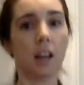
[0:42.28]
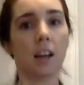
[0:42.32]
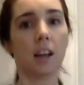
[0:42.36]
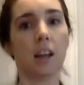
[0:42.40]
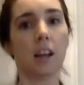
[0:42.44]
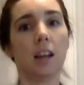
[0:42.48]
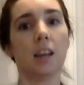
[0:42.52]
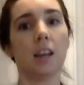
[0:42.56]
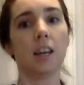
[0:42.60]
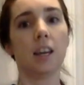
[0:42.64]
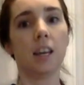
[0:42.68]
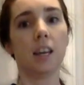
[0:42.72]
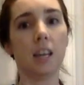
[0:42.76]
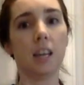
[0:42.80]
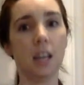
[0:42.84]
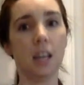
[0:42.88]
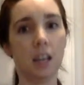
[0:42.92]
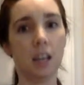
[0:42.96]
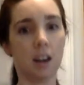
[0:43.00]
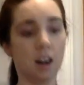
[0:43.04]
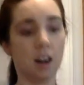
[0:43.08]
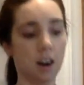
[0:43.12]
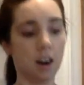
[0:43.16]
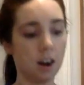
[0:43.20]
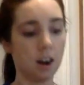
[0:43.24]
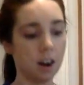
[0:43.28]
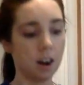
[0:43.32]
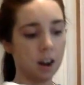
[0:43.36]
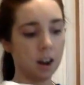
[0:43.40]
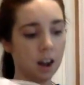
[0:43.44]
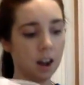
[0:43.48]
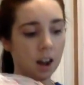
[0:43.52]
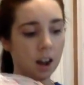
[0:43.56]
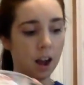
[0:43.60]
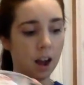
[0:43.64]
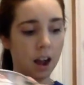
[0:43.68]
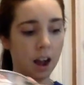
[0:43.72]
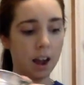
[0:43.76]
in here,
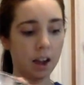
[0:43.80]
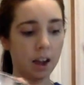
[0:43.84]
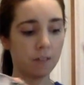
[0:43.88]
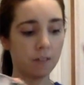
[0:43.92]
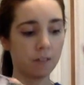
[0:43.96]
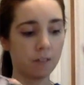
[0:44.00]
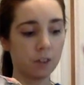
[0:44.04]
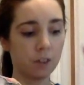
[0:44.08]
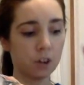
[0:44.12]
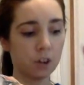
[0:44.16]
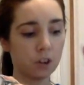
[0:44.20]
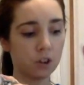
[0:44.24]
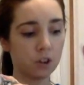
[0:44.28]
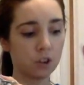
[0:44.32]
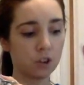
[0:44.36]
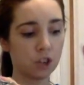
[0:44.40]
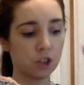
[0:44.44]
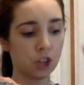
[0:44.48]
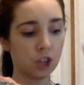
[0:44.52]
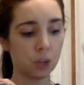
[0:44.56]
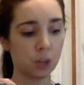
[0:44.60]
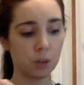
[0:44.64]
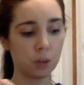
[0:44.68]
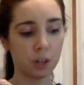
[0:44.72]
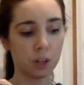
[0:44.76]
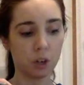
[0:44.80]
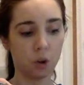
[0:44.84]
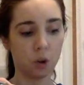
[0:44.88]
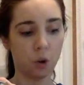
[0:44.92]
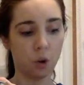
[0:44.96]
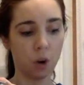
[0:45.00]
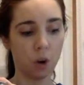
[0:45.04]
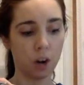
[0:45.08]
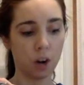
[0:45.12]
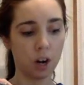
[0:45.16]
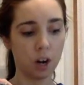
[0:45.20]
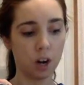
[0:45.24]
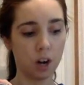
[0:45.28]
I have
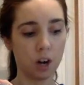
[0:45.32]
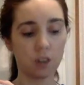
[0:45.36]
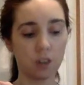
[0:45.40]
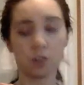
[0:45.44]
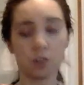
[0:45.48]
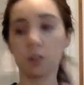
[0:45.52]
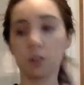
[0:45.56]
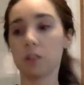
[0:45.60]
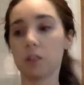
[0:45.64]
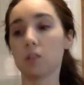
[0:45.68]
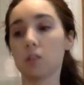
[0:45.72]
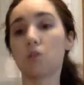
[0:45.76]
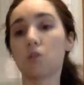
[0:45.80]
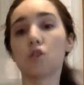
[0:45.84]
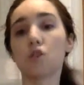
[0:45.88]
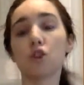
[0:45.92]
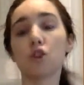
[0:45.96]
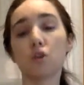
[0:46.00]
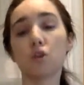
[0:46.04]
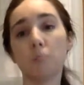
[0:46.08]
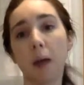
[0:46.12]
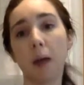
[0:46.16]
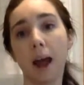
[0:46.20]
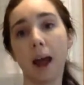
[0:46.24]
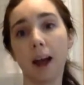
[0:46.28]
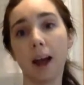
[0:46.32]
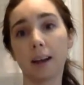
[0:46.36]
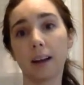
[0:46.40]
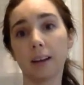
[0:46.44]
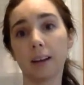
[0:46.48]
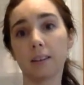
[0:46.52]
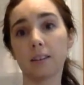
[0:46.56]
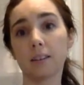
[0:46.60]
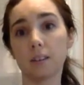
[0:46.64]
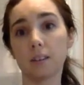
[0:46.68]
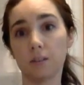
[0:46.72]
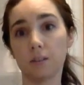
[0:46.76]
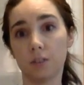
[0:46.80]
2¼ so this is 2
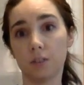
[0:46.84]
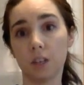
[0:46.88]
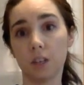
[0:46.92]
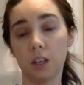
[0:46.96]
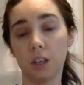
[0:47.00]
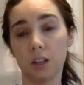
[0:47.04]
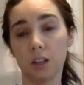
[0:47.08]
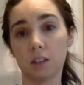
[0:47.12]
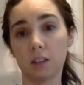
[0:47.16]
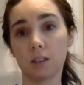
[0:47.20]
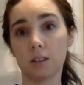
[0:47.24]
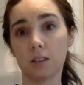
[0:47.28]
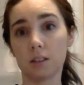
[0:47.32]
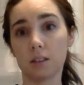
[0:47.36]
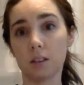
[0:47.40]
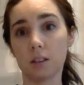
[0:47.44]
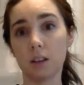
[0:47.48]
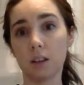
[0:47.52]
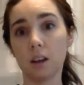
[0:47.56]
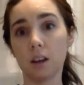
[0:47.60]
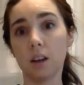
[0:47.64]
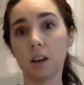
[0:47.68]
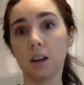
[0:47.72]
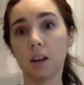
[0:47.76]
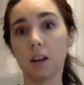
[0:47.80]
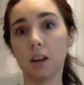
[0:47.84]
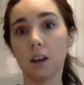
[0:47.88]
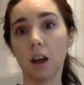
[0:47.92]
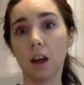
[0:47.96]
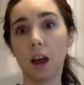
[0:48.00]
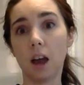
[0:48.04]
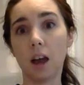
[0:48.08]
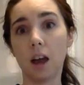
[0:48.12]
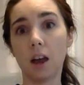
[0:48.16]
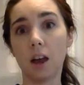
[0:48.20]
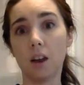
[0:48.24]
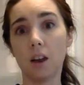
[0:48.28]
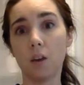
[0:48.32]
packets of yeast
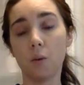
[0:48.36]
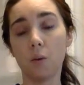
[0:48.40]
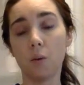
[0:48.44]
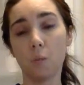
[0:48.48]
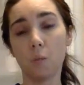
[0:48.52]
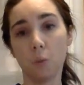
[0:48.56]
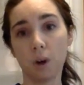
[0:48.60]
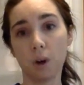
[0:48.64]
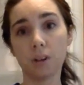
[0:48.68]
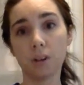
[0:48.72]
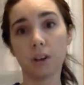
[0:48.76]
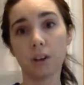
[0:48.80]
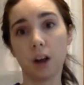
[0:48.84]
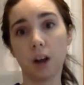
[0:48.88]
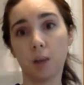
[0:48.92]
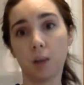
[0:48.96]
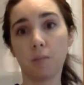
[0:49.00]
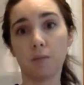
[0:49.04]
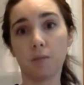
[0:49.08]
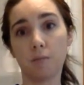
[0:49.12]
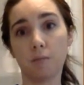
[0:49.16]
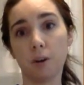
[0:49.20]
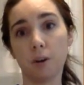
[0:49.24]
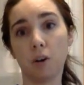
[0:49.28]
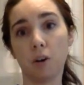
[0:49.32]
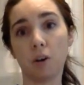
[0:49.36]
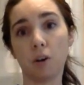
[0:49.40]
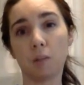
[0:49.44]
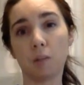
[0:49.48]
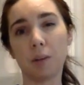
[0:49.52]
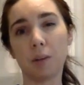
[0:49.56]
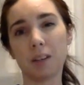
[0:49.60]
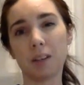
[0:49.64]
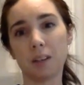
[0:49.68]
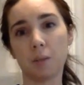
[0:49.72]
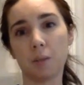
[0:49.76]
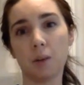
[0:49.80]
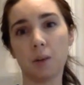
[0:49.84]
and 1 cup of milk
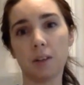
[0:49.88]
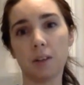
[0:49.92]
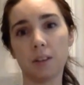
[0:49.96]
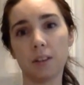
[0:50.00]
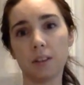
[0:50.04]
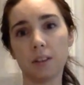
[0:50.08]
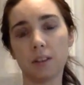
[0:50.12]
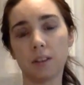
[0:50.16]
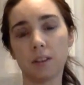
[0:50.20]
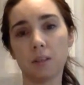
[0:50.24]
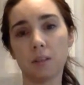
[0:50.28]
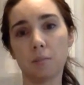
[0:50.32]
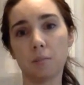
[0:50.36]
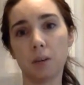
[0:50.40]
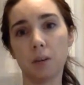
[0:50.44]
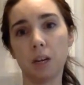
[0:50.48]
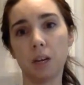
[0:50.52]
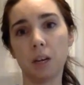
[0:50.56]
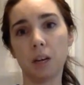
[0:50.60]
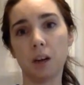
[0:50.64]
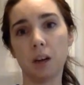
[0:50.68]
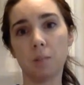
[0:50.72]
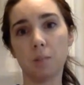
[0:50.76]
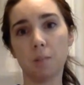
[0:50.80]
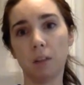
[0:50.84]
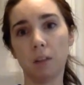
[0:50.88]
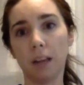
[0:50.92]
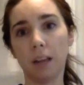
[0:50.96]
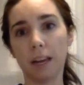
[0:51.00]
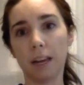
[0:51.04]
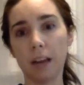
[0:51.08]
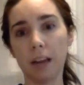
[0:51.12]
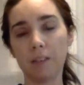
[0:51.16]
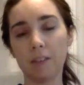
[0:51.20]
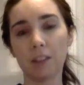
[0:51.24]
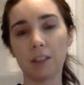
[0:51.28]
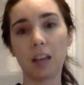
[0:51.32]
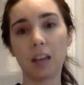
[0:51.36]
because I want this to be have
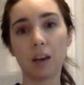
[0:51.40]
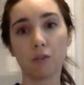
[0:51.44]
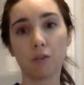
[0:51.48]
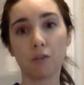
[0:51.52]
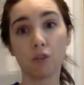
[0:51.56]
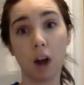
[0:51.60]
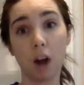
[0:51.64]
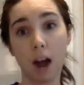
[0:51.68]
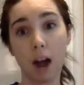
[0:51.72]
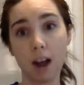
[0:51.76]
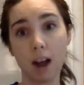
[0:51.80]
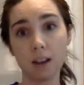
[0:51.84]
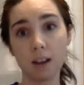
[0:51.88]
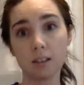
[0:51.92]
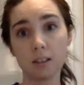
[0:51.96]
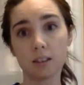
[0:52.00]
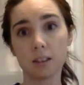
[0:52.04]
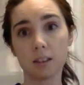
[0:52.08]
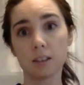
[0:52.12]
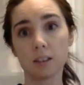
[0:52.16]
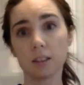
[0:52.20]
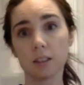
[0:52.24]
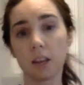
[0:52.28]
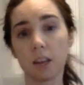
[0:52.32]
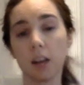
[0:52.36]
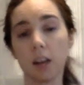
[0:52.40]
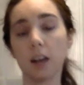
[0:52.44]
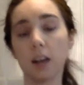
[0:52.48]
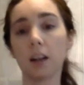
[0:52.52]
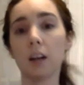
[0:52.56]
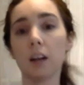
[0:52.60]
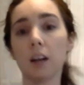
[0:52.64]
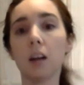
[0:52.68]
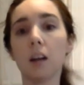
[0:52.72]
a lot of rise, this cake,